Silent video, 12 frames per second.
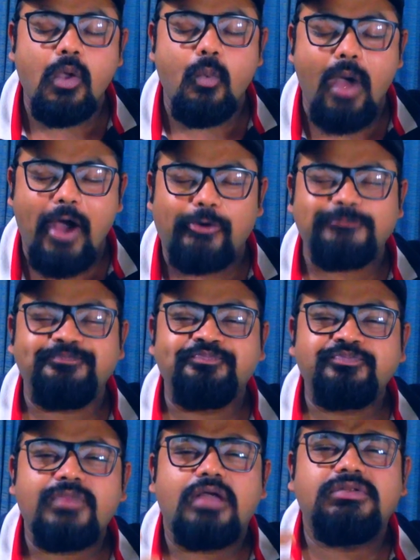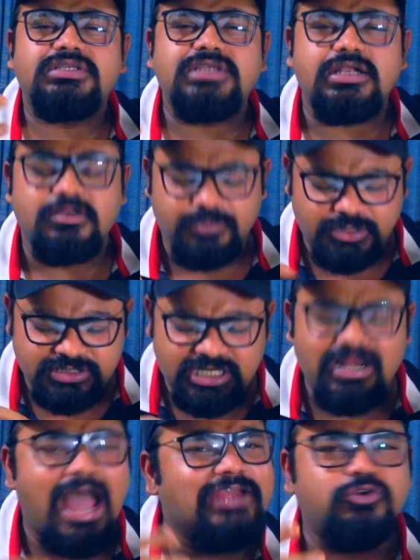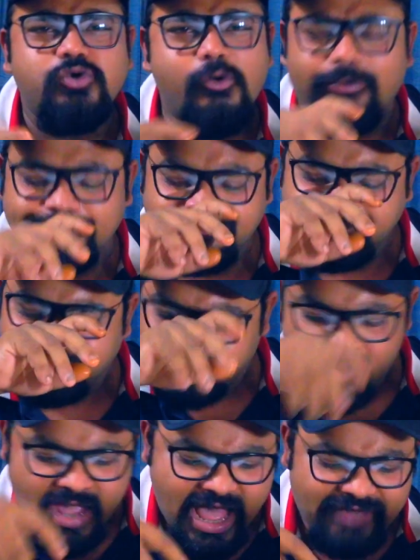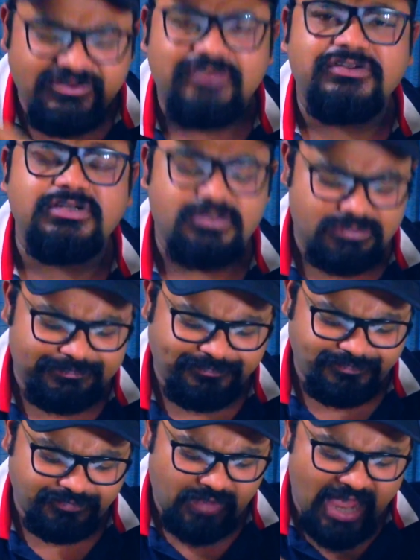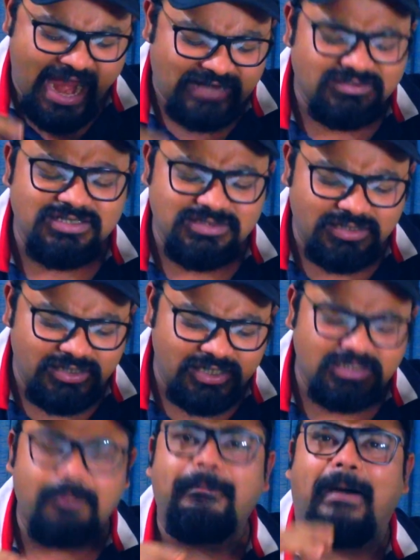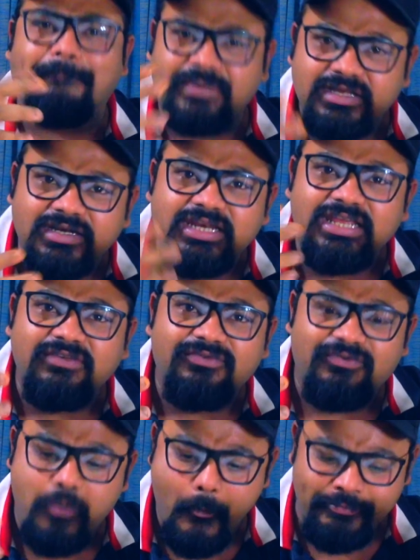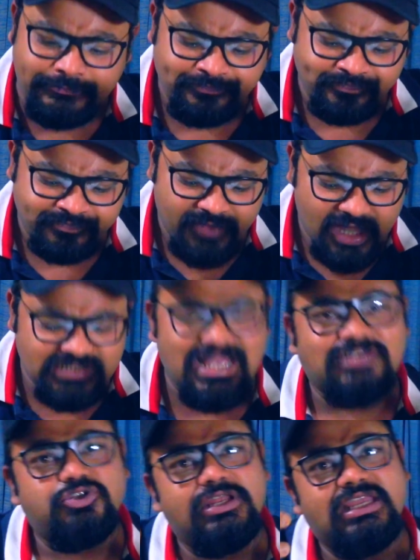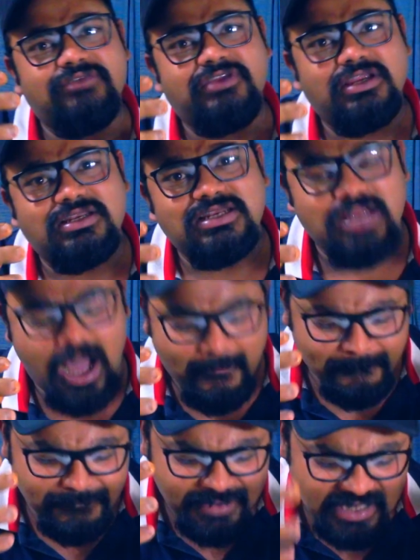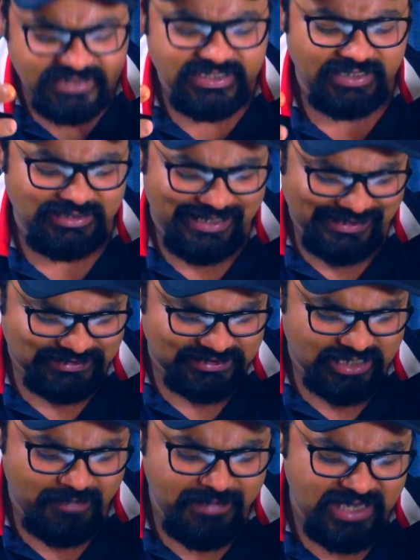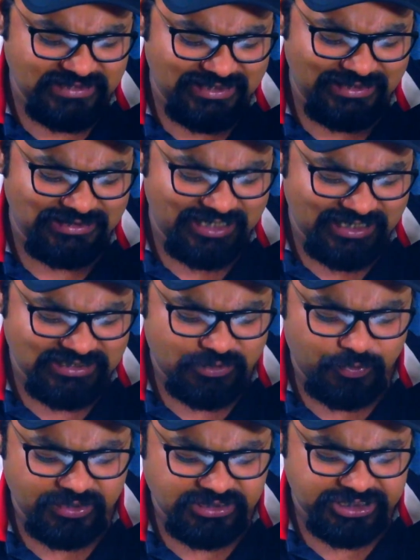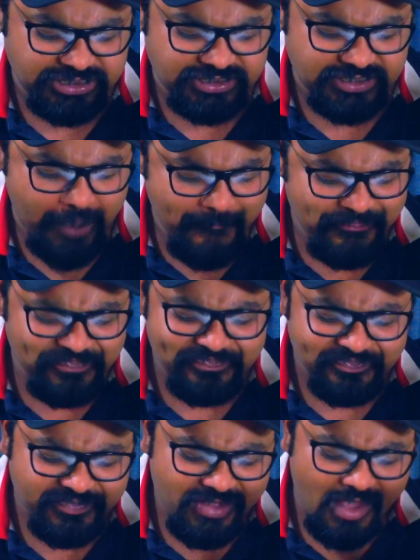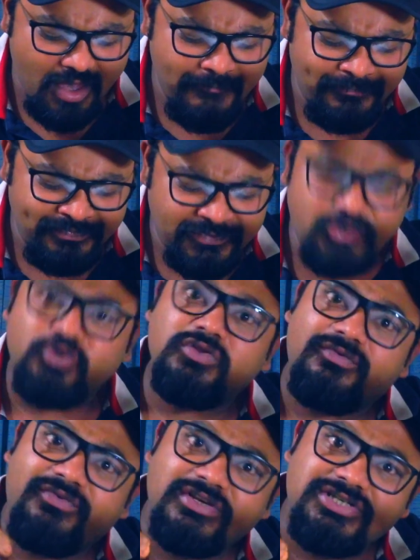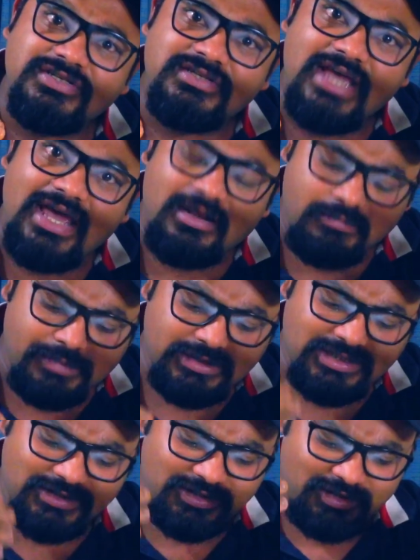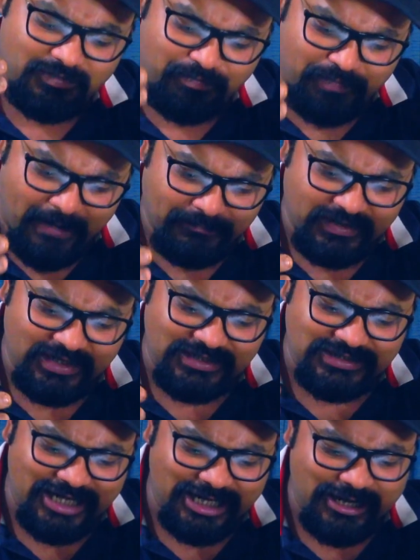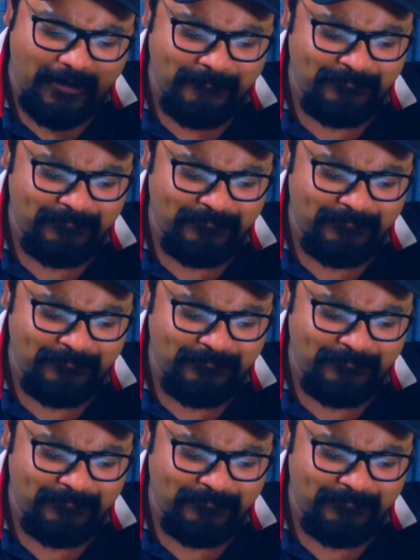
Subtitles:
Wow, the sudden burst. And I don't know, I've never had this earlier. The pumpkin leaf is actually giving it an amazing taste, which is, the fish is there, but then the pumpkin is like,